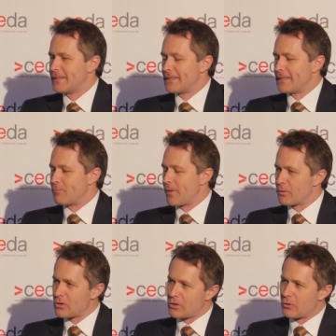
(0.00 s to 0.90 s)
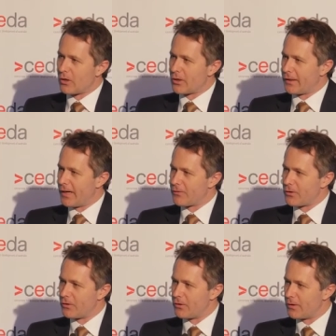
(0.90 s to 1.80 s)
Um, that was at 2 o'clock in the
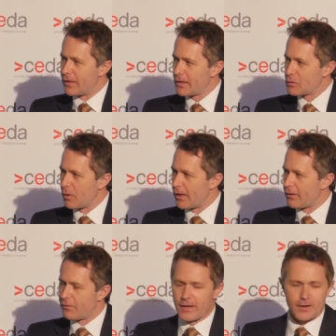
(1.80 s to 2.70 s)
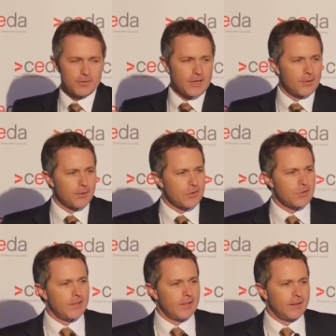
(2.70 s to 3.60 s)
afternoon. The next plane out of Darwin to
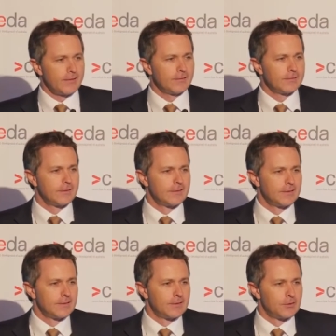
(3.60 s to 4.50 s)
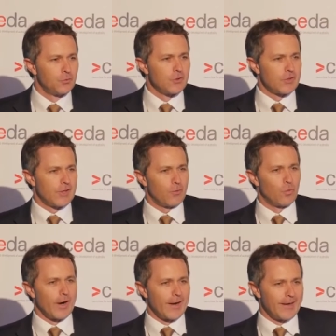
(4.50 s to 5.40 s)
Sydney was at
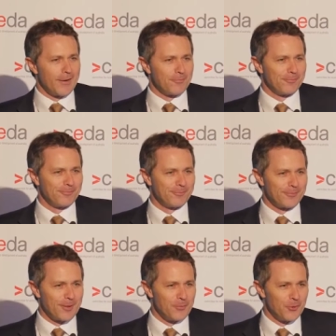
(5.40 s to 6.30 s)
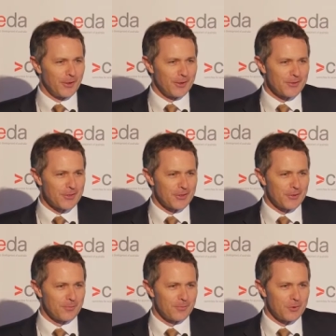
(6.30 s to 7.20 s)
1 a.m. that morning. So
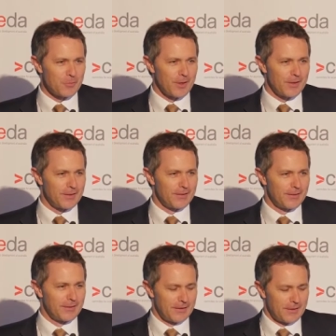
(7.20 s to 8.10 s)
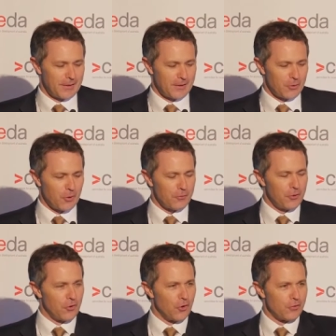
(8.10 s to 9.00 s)
I spent quite a
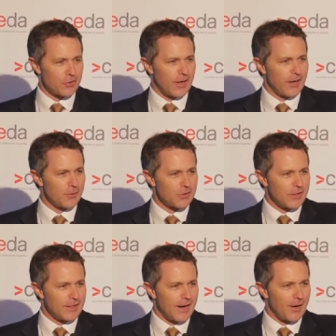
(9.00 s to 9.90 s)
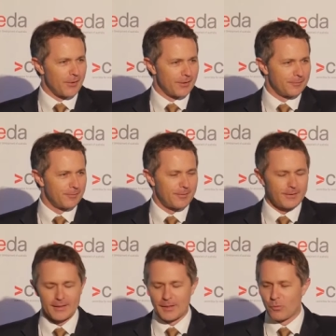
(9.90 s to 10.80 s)
few nervous hours in Darwin
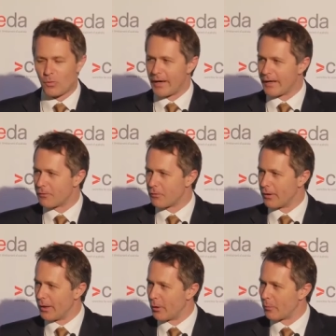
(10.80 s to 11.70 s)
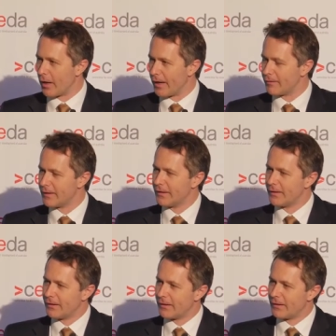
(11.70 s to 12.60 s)
uh, waiting for an aeroplane.
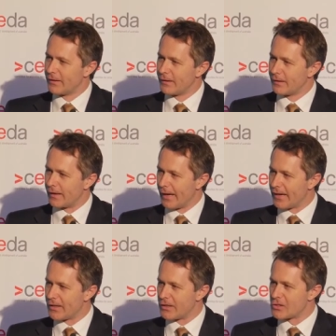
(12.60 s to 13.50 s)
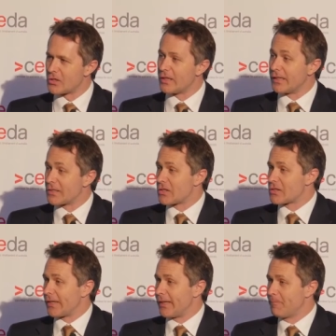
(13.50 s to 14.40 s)
It landed in Sydney at
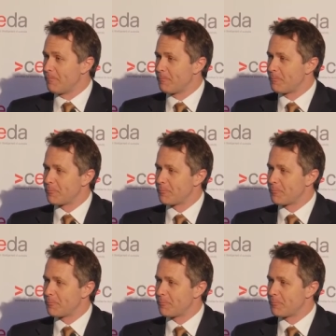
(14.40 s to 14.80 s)
6 a.m.,